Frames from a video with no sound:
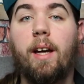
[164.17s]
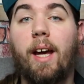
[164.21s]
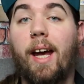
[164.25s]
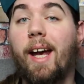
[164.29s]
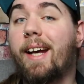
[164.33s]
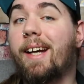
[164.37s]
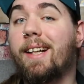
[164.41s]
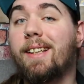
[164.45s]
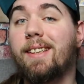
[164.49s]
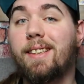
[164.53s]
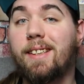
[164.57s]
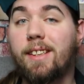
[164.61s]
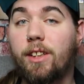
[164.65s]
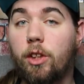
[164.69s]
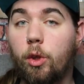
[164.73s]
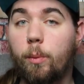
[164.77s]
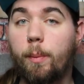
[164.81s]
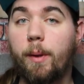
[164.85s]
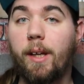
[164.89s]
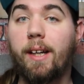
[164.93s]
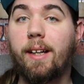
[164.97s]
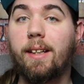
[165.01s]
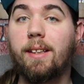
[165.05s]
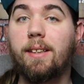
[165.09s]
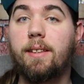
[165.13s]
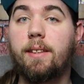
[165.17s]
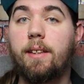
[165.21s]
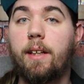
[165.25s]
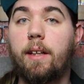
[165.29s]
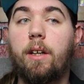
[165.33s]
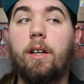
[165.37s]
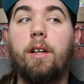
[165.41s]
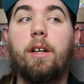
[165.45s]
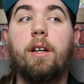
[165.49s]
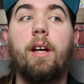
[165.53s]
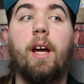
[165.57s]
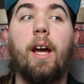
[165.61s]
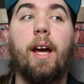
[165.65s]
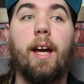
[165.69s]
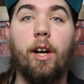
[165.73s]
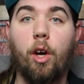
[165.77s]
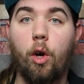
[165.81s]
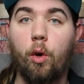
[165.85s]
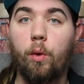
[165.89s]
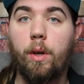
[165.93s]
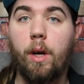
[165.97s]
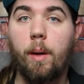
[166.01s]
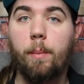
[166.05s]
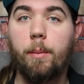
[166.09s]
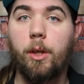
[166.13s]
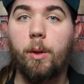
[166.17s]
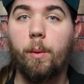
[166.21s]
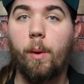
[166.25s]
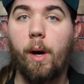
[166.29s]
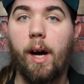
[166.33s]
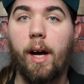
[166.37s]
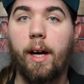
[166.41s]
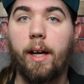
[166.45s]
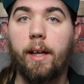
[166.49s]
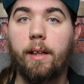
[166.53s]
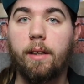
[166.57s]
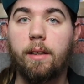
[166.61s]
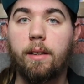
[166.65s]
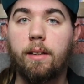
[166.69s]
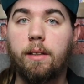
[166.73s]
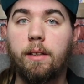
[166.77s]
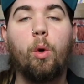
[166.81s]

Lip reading: it can still be considered an OWI,